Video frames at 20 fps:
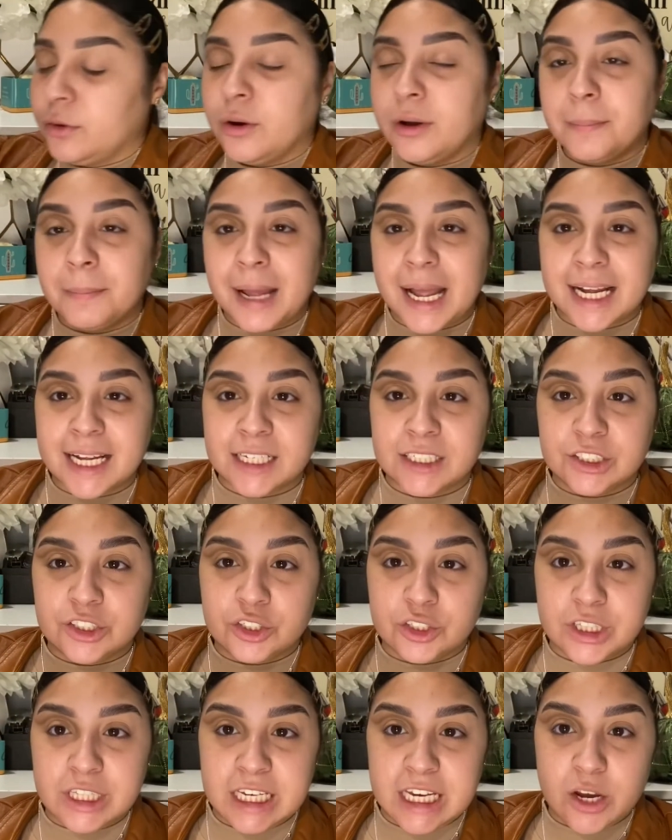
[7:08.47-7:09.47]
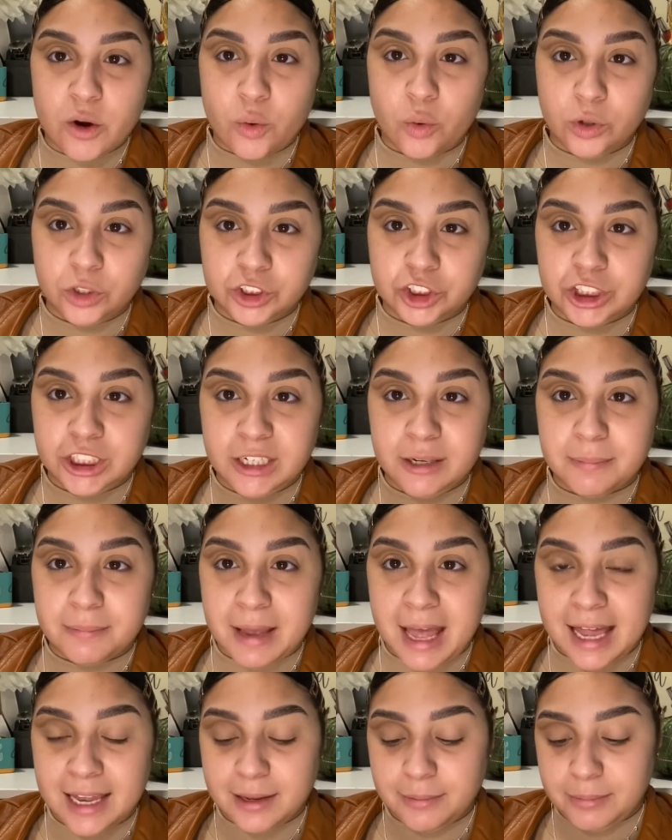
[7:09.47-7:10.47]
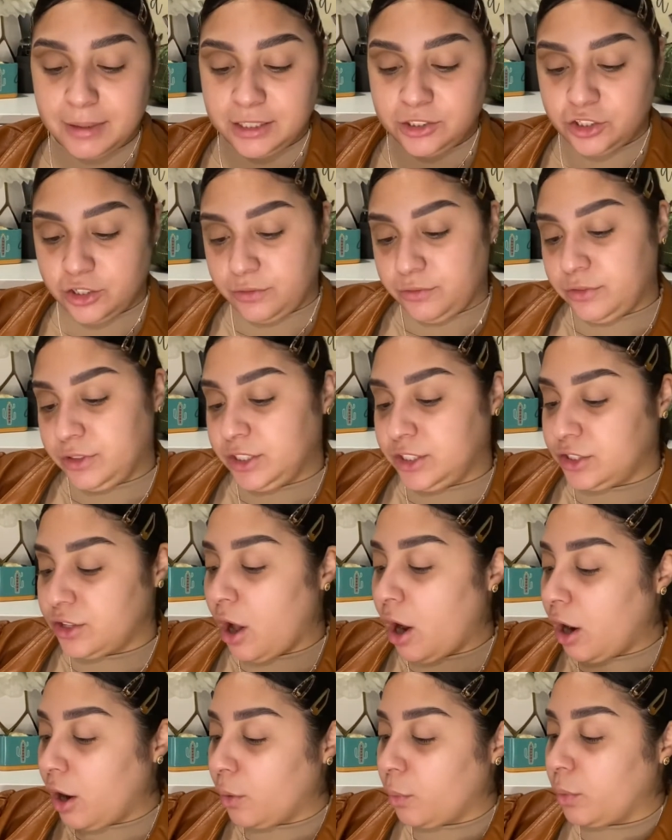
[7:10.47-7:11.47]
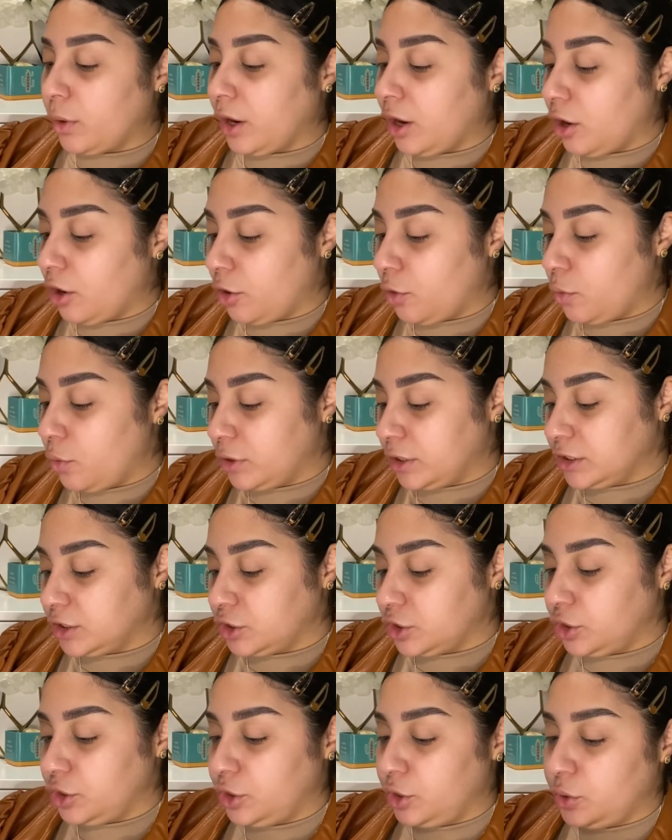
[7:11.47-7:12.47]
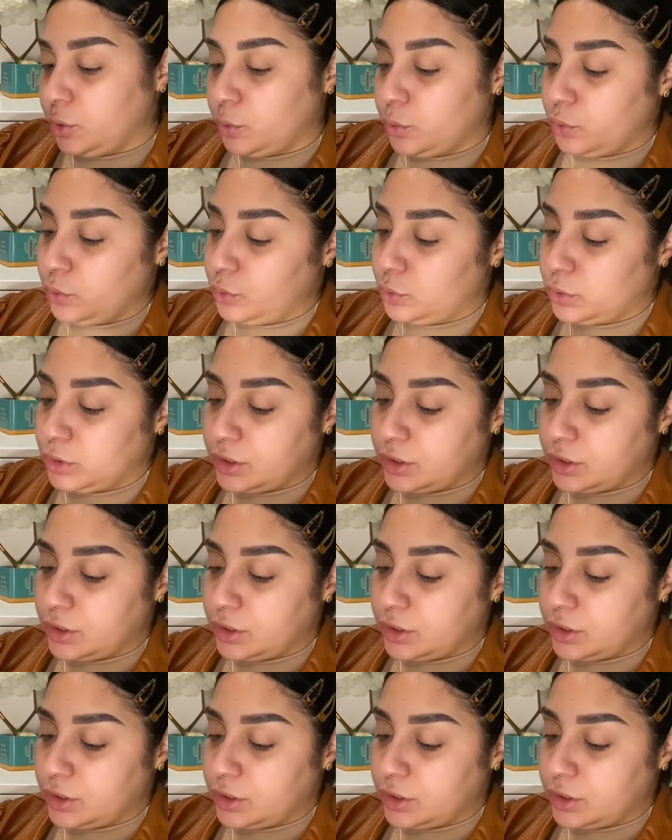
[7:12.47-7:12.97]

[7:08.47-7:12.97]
back into the Orgy palette by Jeffree Star, we are going to use